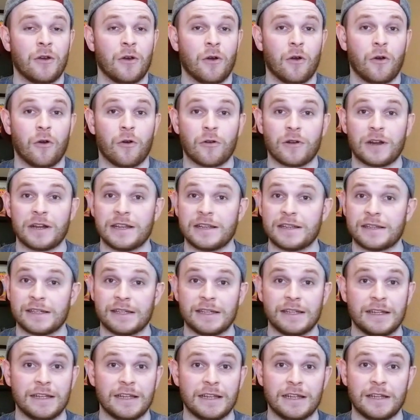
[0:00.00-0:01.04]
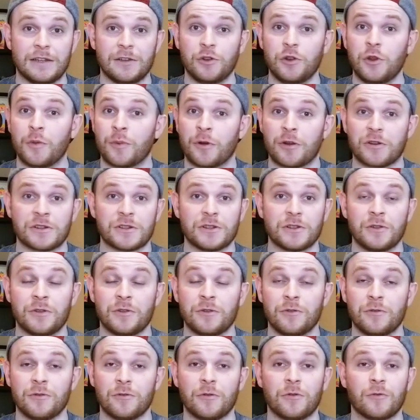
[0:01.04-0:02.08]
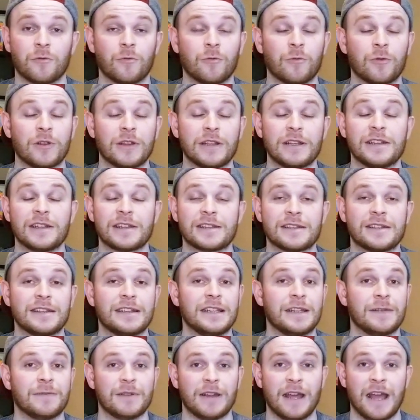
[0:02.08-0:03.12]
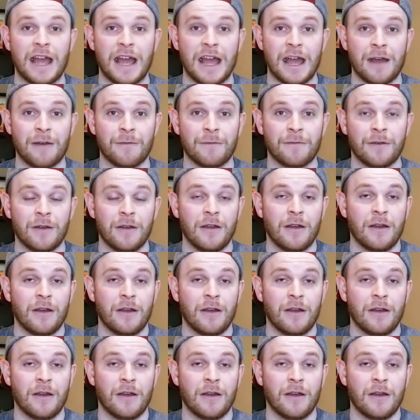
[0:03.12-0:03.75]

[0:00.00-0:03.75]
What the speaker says: or is a new person who really doesn't even have